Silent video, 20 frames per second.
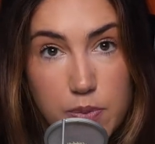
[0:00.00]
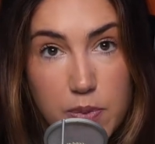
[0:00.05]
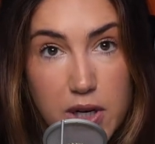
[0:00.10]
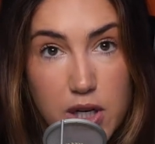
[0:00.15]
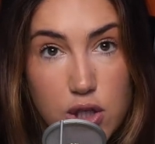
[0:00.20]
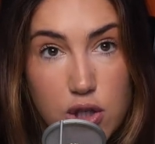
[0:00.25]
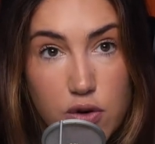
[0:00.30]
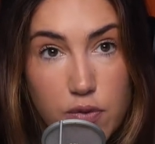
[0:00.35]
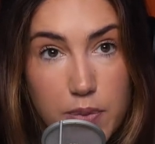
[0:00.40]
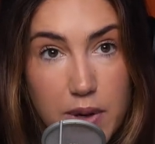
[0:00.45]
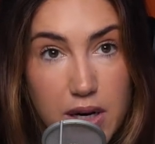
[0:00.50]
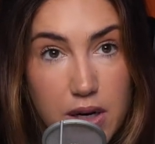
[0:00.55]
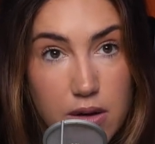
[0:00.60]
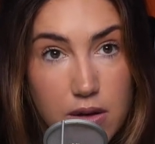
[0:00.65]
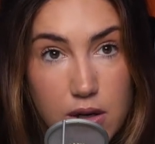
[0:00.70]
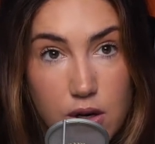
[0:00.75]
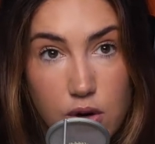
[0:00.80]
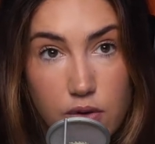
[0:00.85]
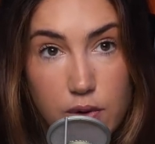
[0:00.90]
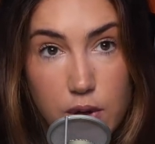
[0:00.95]
because you've been
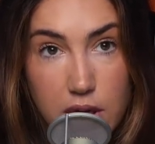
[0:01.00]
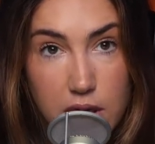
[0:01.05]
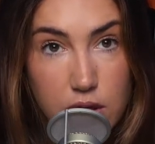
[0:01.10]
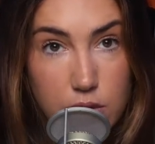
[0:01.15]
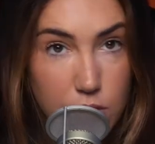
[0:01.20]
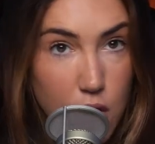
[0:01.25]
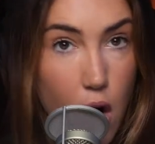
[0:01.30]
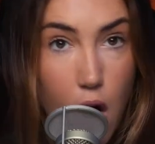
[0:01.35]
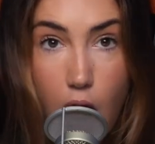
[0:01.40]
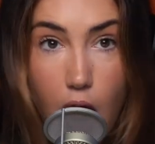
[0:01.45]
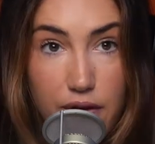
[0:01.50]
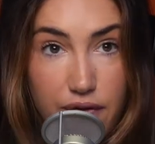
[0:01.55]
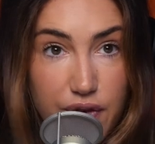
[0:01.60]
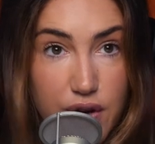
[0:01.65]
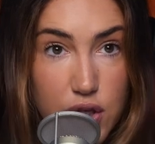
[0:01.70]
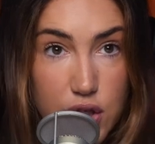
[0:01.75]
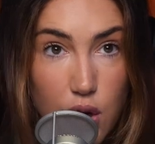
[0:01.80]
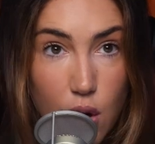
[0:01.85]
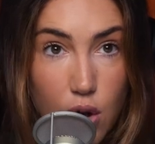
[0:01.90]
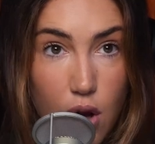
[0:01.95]
gone for so